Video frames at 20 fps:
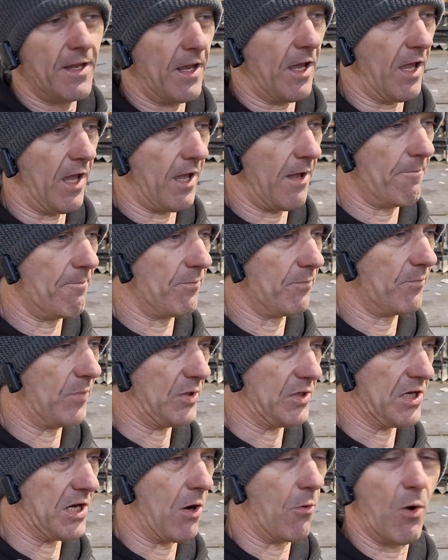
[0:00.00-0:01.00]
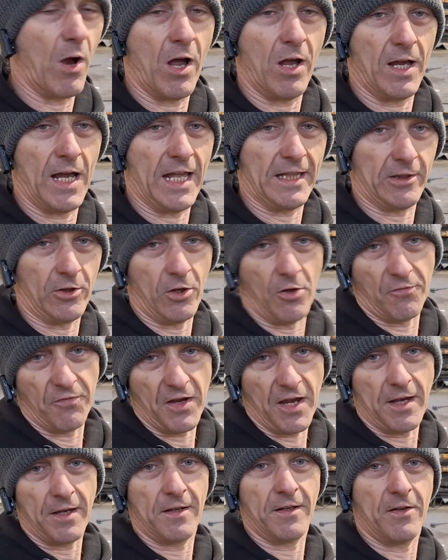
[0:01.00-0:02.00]
But you know what? I'd love
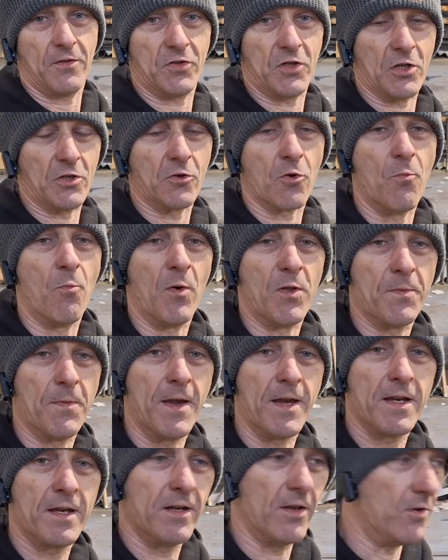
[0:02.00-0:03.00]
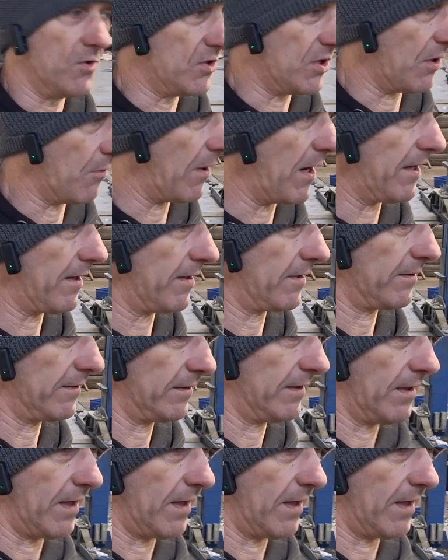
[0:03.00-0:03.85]
it if she'd come with me and do it.